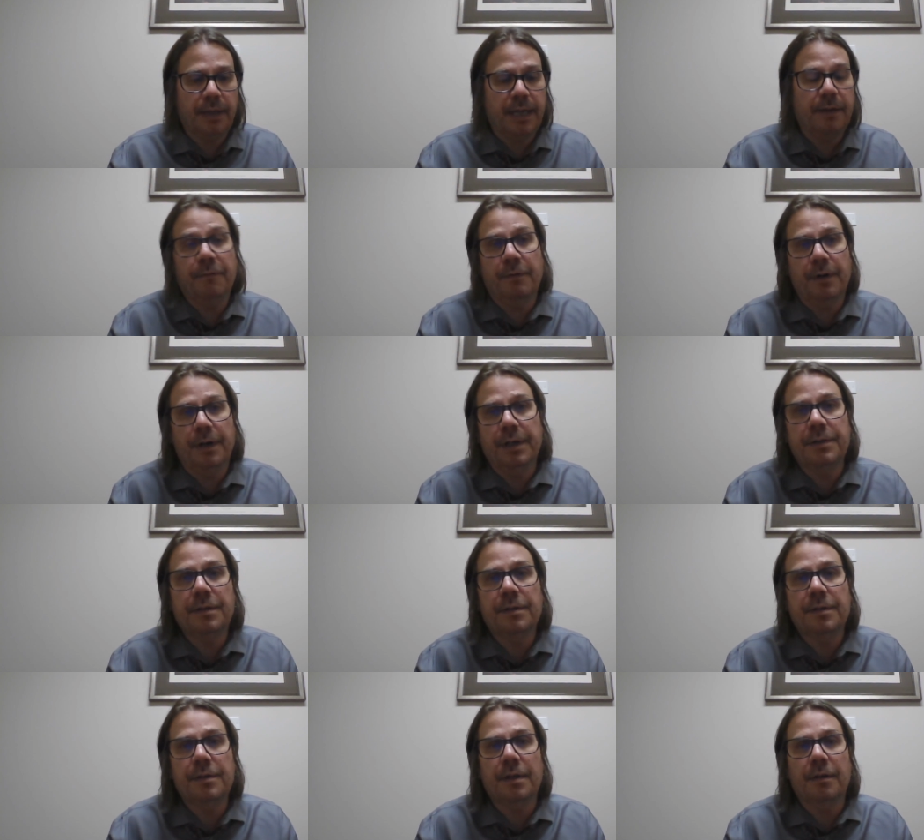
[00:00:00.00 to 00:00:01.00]
thing for
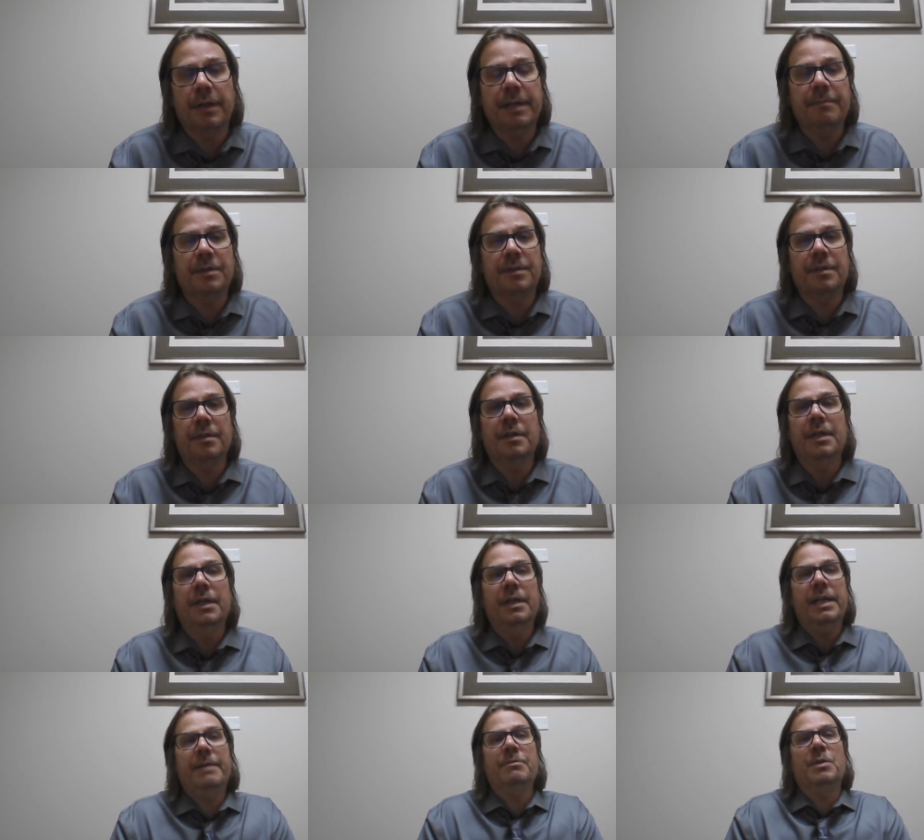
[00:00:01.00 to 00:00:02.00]
us. So he was
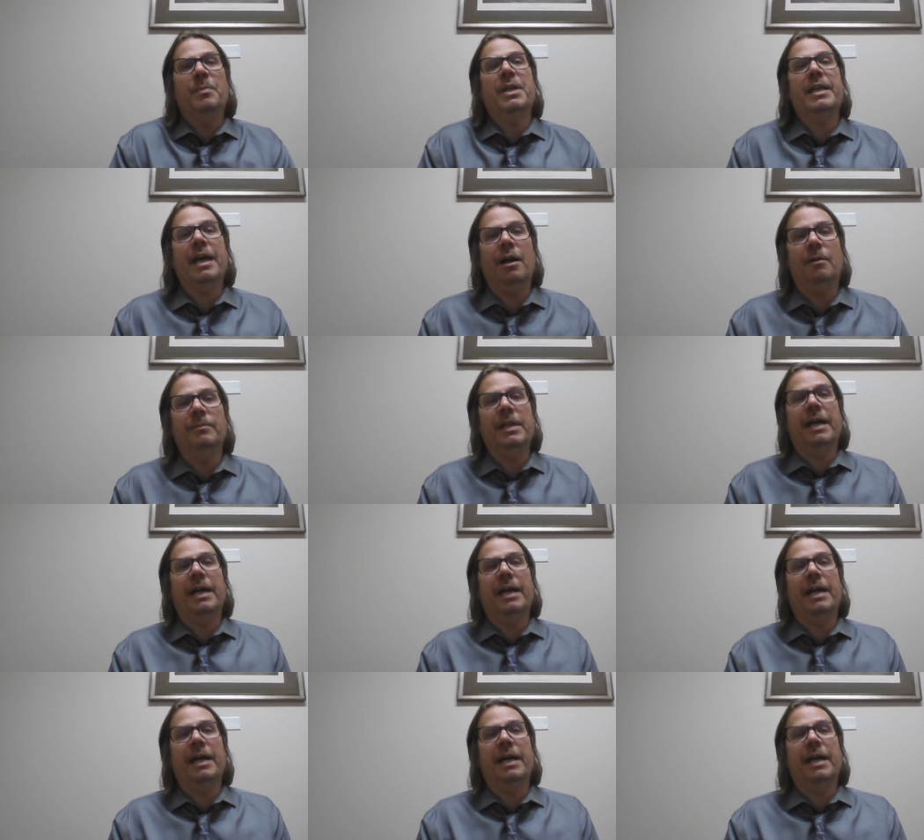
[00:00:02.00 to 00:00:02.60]
he was a big help,